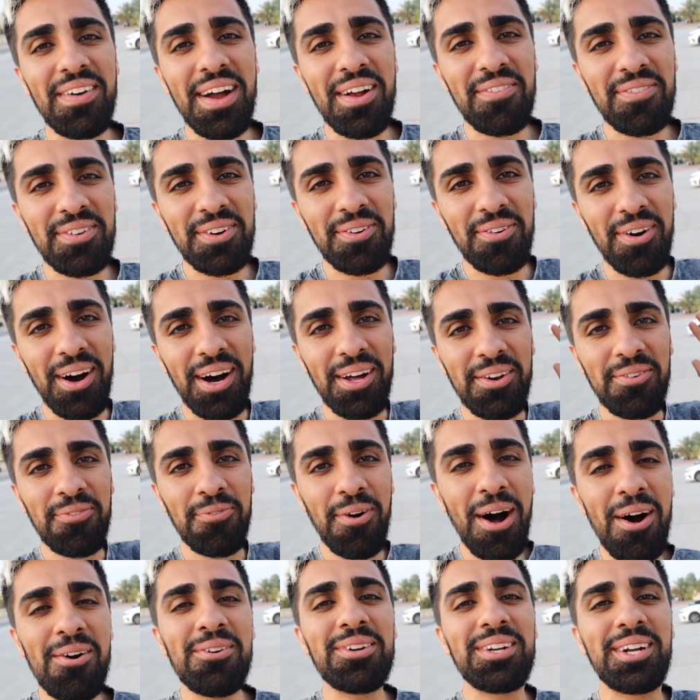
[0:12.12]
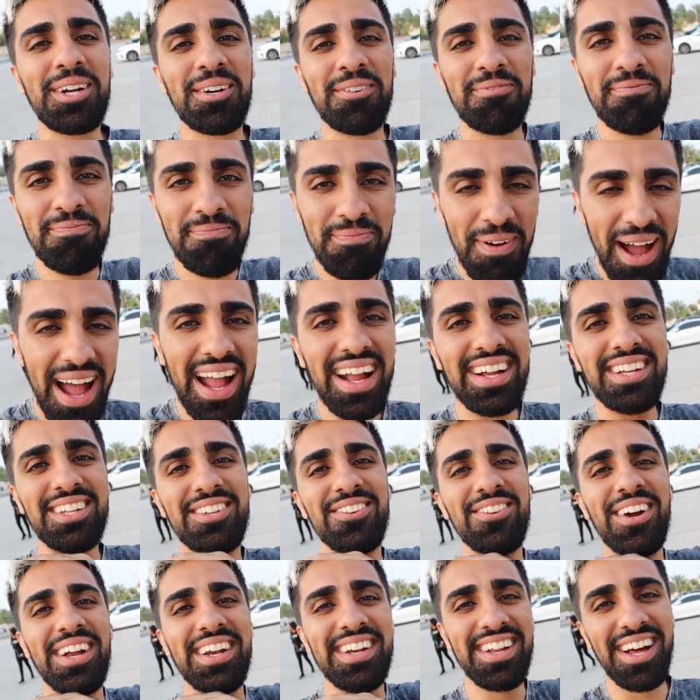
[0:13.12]
everyone, welcome back
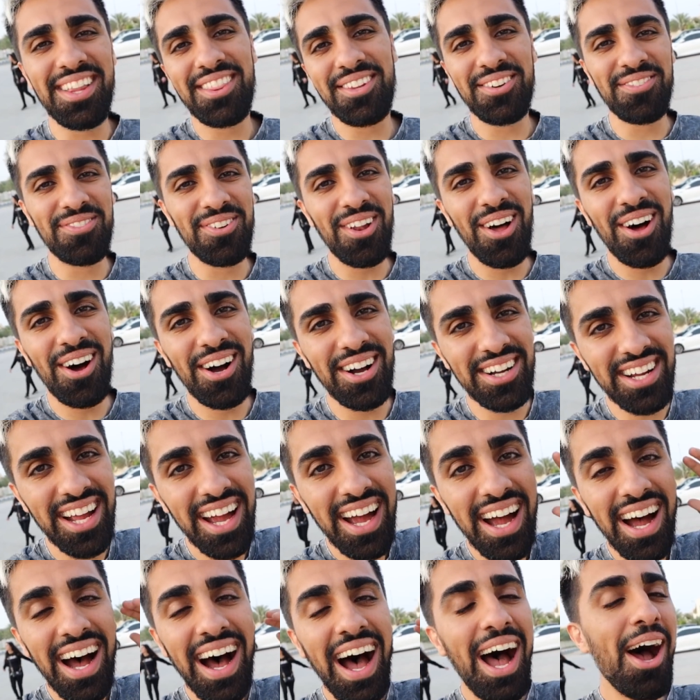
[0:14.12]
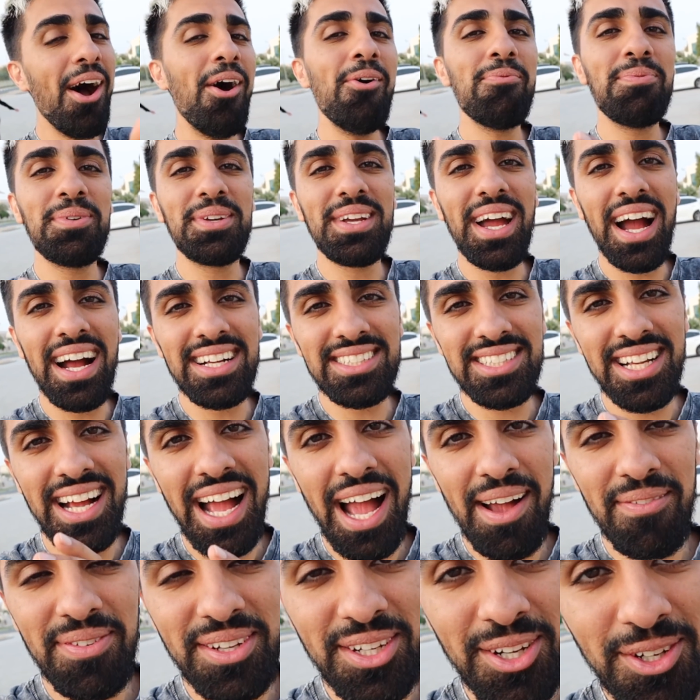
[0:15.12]
to another vlog. I hope you guys are
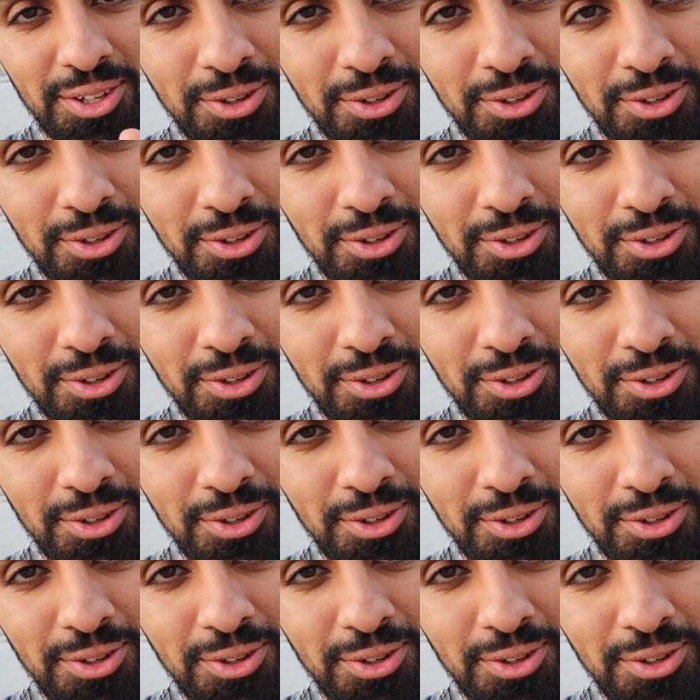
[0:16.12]
having a